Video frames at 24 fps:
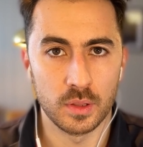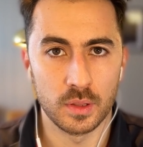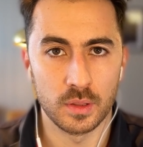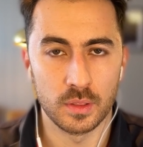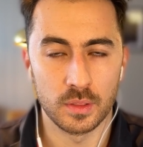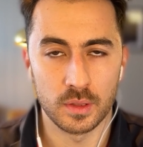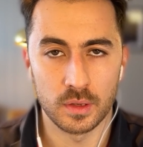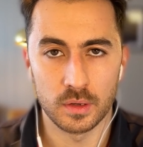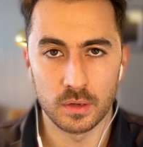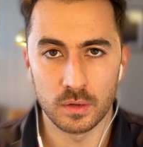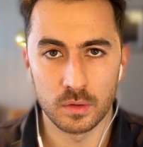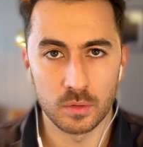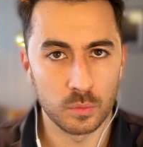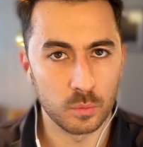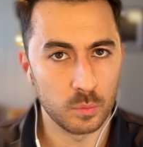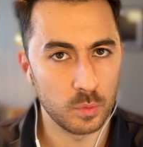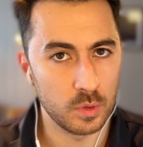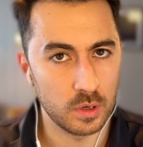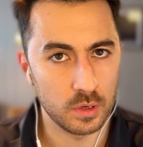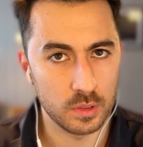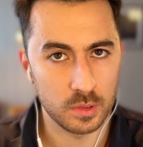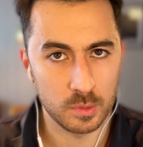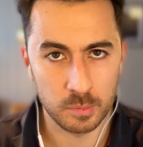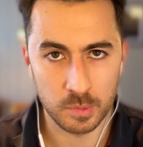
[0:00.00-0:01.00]
And then
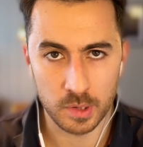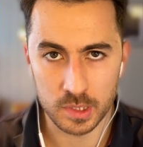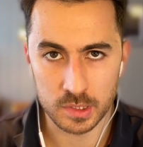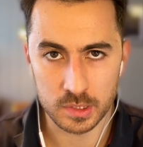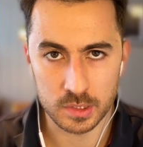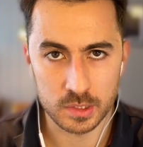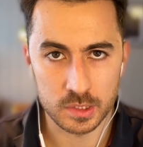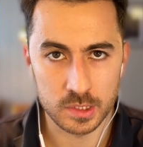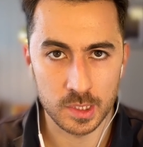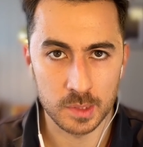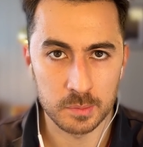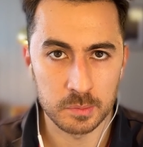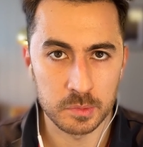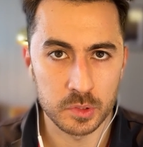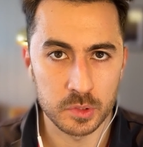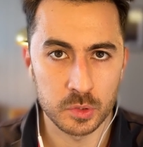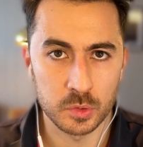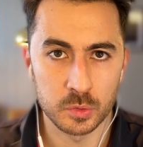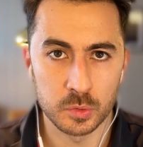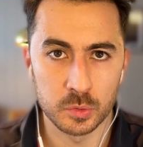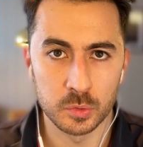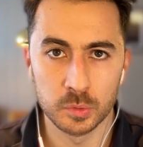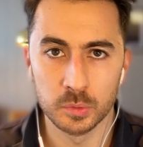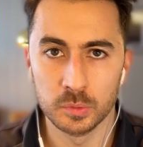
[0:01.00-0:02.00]
what are the process steps
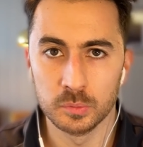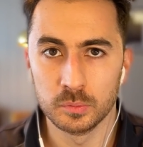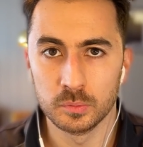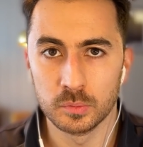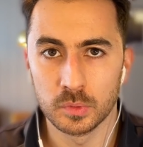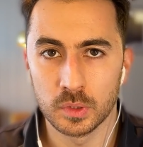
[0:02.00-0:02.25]
to